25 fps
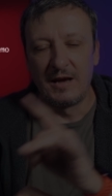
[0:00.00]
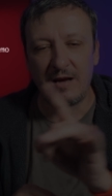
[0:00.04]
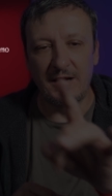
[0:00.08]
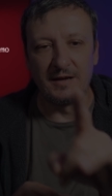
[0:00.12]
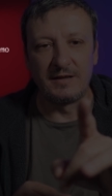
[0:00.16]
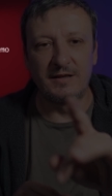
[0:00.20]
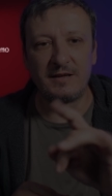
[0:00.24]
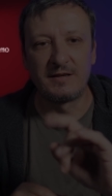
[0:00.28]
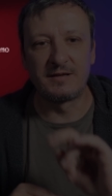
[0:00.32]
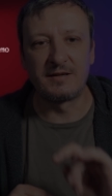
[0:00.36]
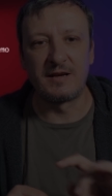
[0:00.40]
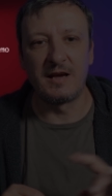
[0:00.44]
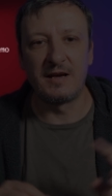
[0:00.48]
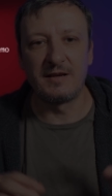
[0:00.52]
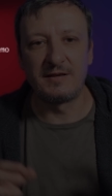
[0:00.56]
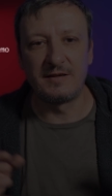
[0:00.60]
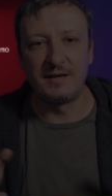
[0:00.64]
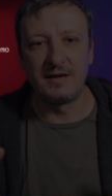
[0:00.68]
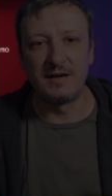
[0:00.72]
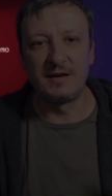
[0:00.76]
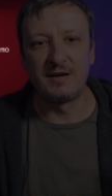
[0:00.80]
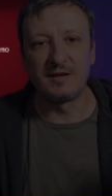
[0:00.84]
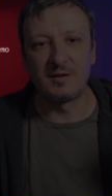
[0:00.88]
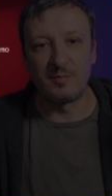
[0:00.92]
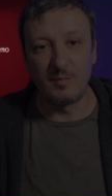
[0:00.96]
And in this
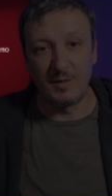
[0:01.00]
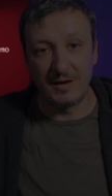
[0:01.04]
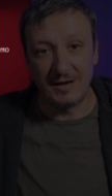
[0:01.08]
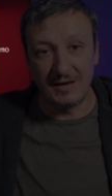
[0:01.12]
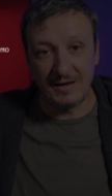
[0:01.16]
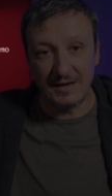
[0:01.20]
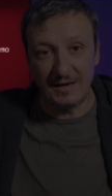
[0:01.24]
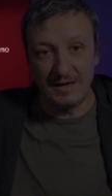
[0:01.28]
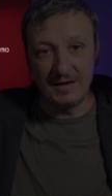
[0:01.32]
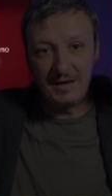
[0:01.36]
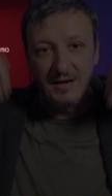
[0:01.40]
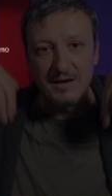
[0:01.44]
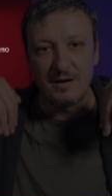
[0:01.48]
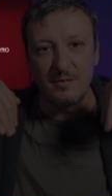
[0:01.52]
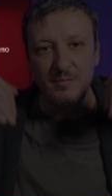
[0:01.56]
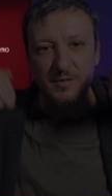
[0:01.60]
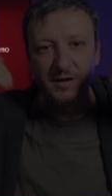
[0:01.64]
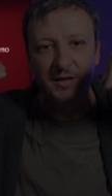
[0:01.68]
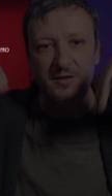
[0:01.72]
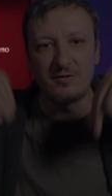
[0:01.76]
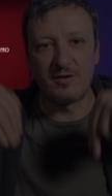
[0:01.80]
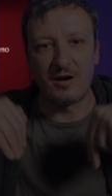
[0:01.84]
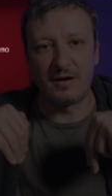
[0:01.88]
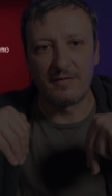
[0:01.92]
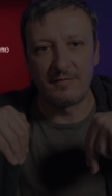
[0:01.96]
case, ingress meaning
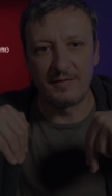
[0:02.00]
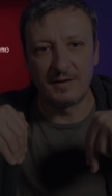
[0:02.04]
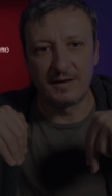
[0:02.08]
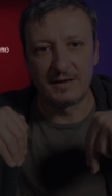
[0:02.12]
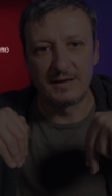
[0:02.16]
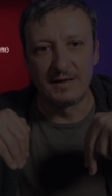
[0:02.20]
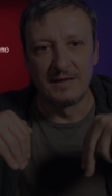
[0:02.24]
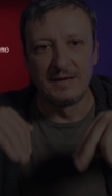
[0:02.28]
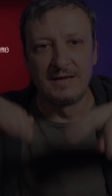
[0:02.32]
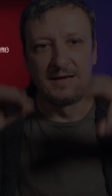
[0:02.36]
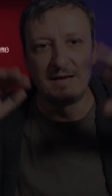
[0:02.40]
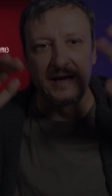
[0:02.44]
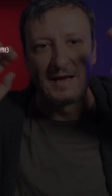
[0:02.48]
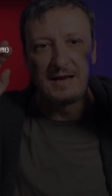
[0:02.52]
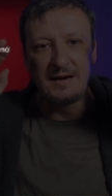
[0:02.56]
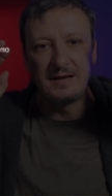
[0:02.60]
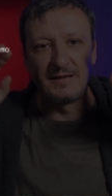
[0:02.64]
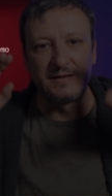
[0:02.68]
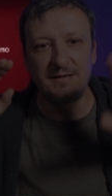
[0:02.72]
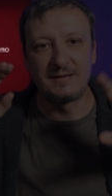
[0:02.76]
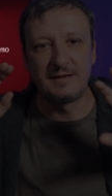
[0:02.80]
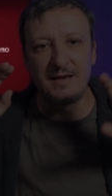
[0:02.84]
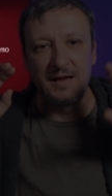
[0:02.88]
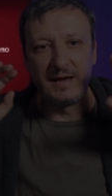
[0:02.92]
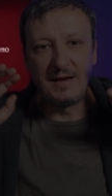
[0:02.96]
incoming traffic. And
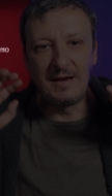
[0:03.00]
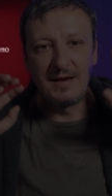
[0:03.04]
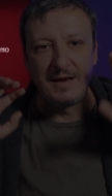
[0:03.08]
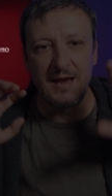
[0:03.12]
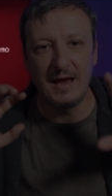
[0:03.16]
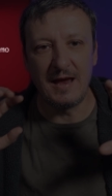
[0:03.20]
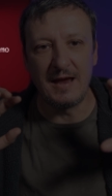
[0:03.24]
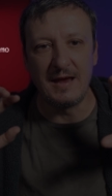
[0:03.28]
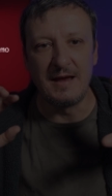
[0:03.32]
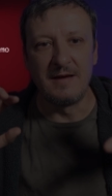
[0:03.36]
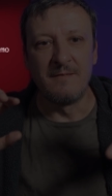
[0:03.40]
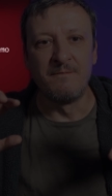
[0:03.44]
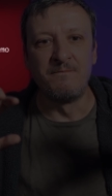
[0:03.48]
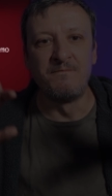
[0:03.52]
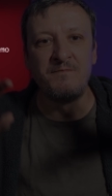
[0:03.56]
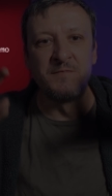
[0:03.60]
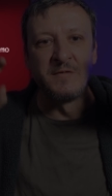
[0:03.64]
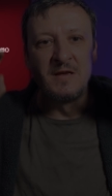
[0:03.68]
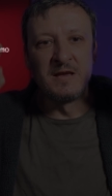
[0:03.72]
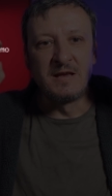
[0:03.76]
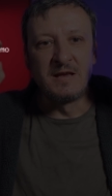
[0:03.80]
it's saying, hey,